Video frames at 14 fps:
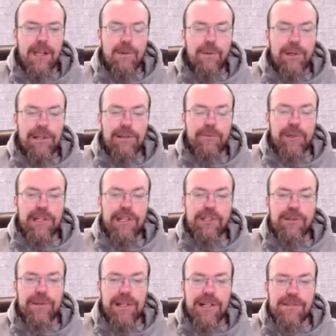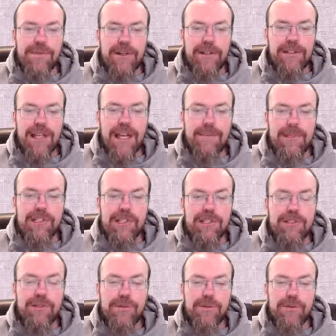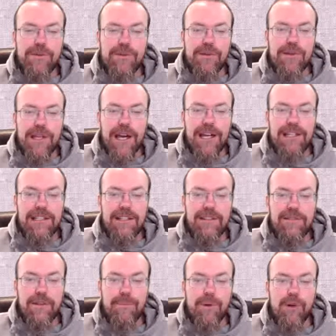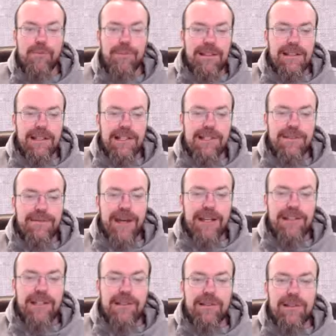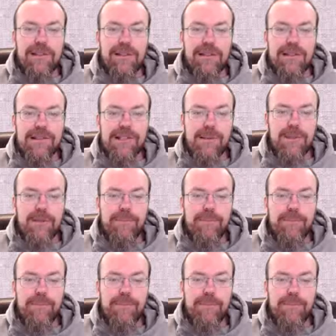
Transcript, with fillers: One one issue that is very damaging to to the idea of the Pope is the fact that the some of the